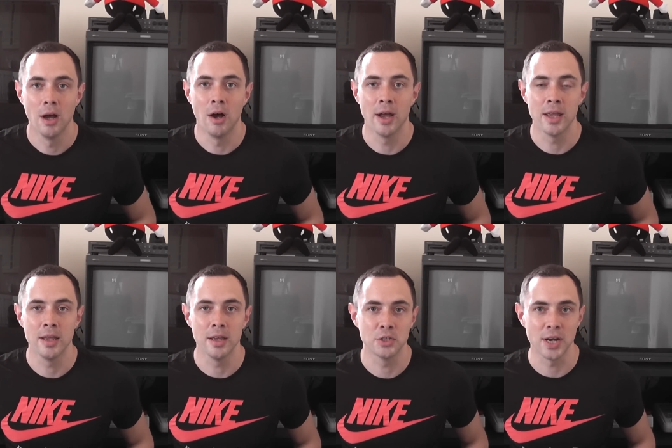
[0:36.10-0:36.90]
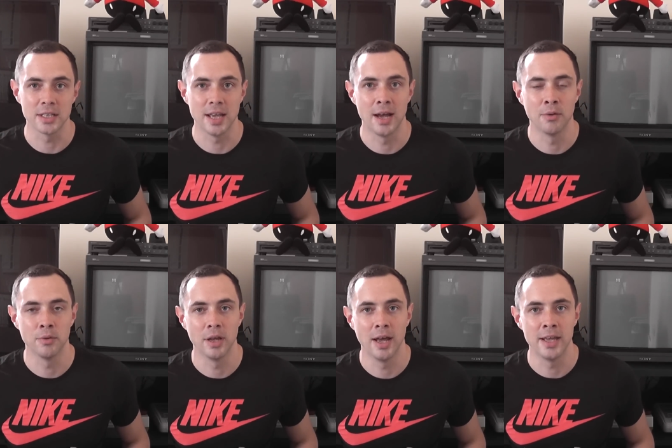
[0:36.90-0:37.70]
I tracked
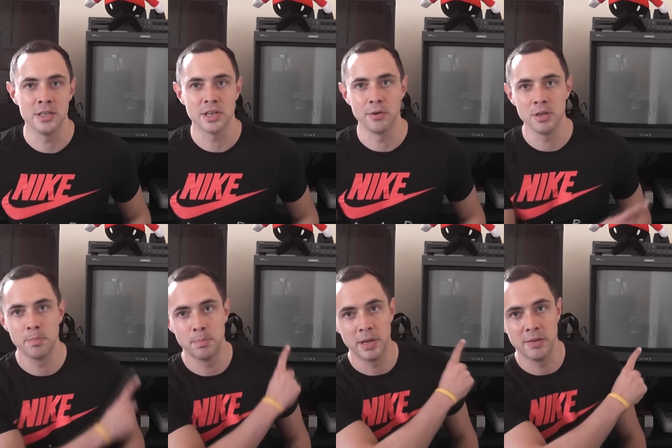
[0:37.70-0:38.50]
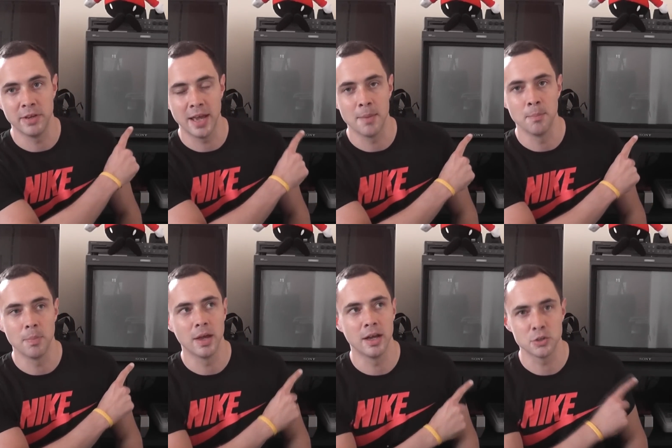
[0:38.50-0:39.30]
down a Sony BVM
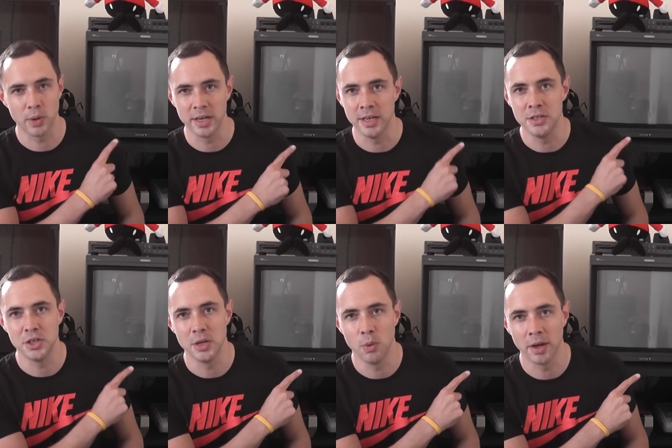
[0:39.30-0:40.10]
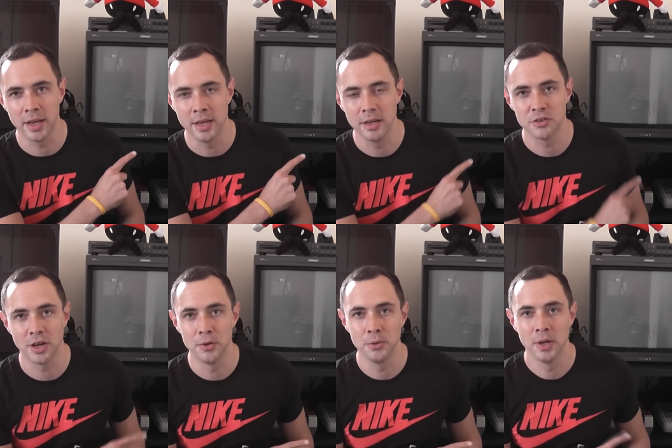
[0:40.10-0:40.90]
20G1E.
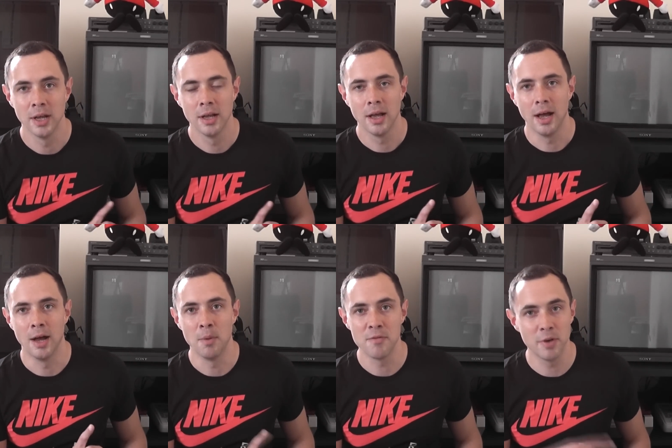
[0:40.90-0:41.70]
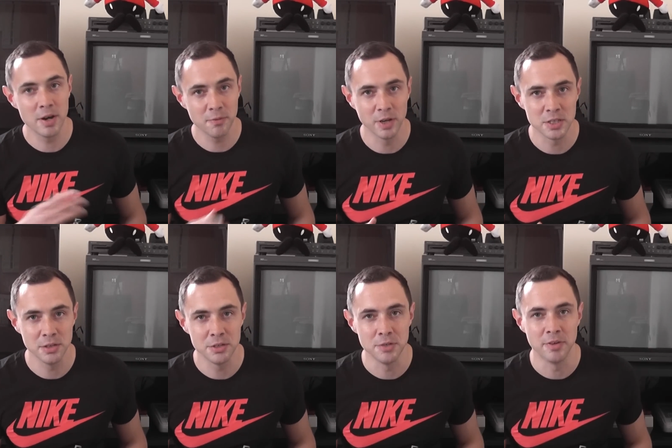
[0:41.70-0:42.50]
So my very first
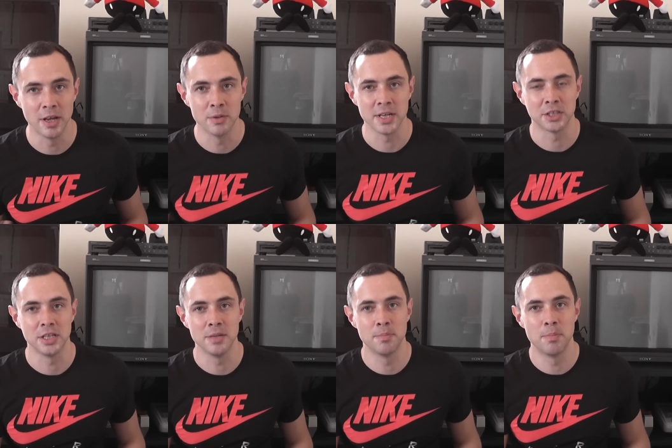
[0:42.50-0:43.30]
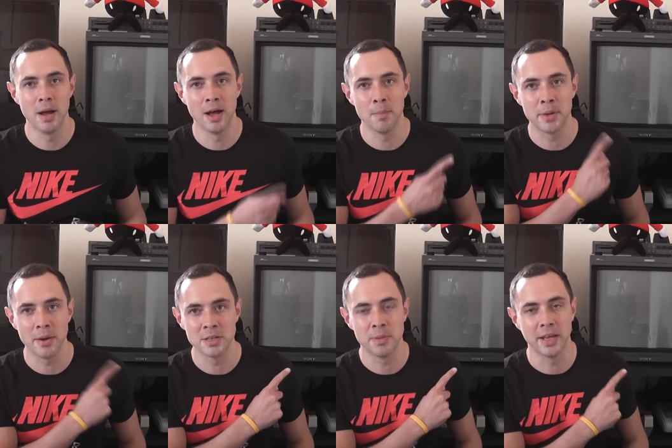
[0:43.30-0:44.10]
YouTube video was actually
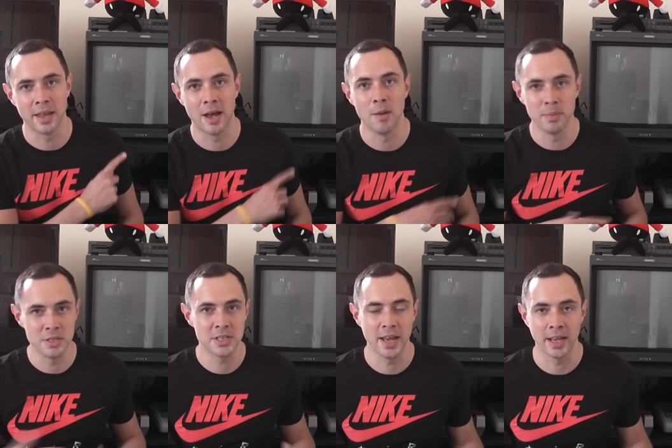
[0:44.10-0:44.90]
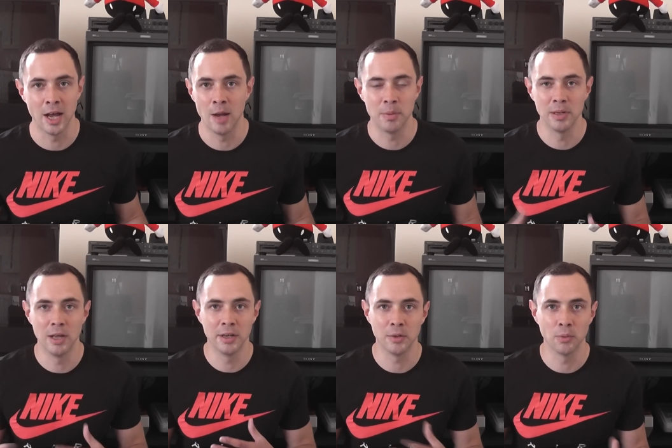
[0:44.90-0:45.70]
going to pick that up and setting it up and
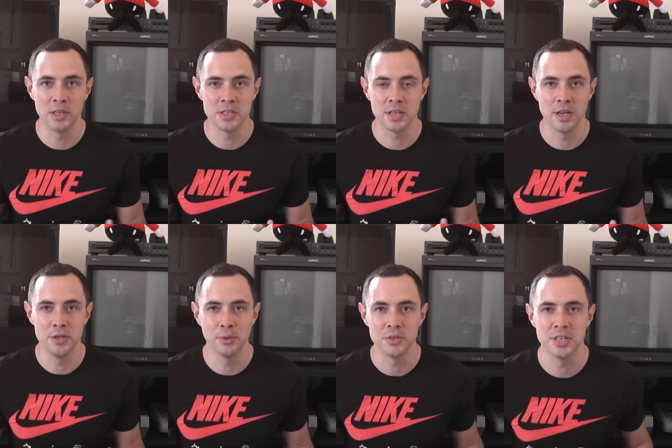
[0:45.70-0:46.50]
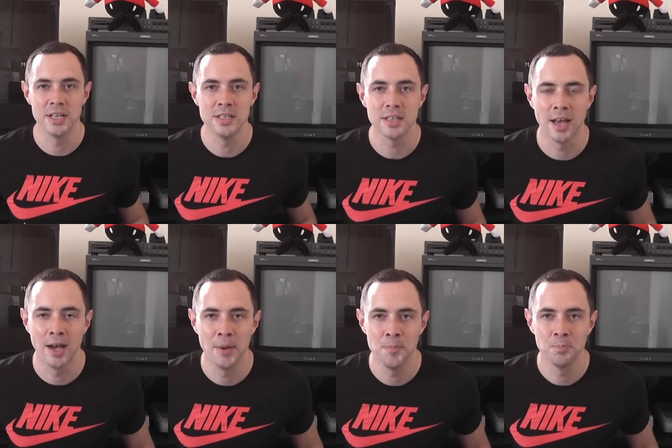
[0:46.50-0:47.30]
learning all its nuances.
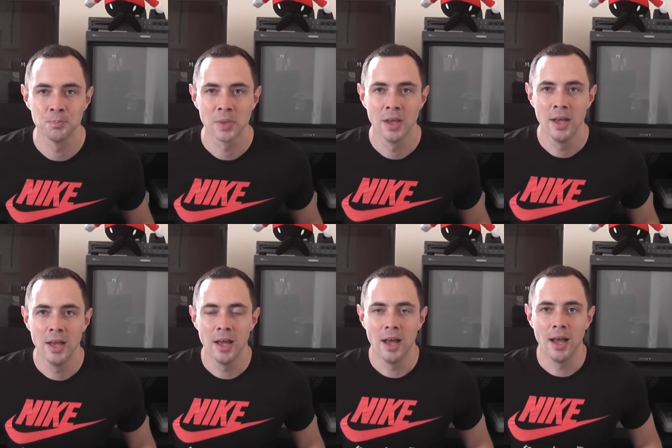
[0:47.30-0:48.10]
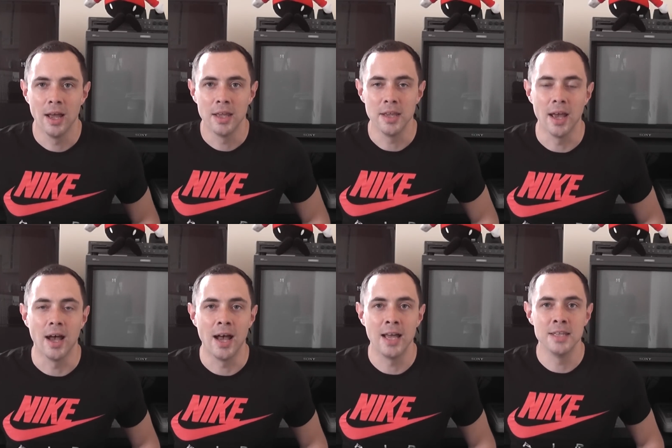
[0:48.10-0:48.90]

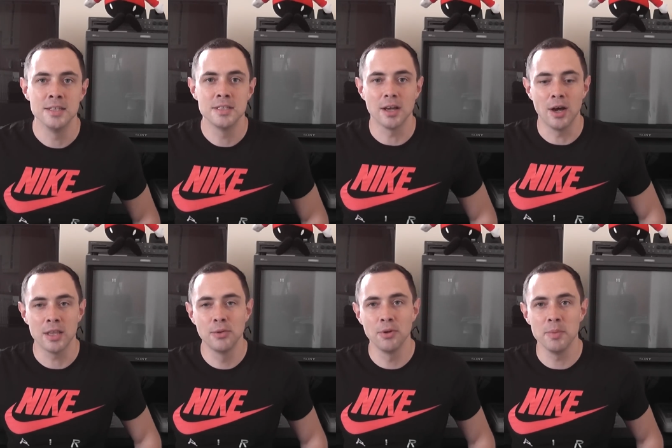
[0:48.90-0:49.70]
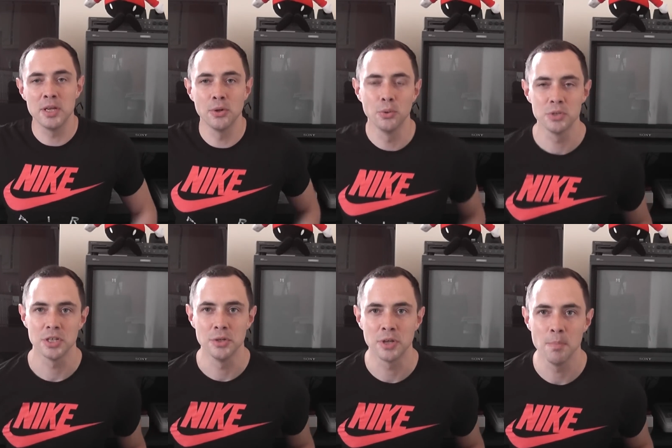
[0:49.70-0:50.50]
Yeah, and I thought it'd be cool
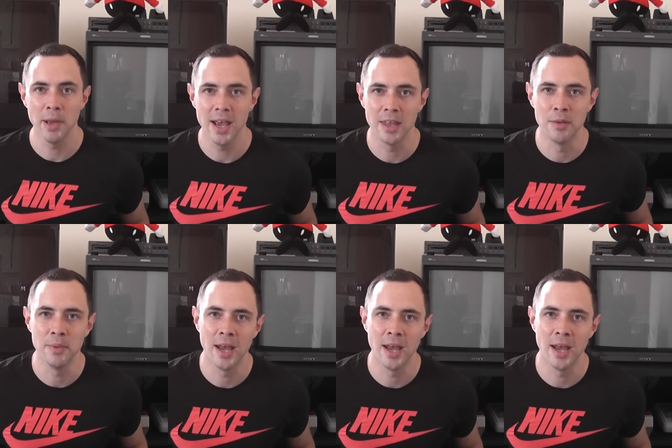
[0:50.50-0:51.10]
to compare them.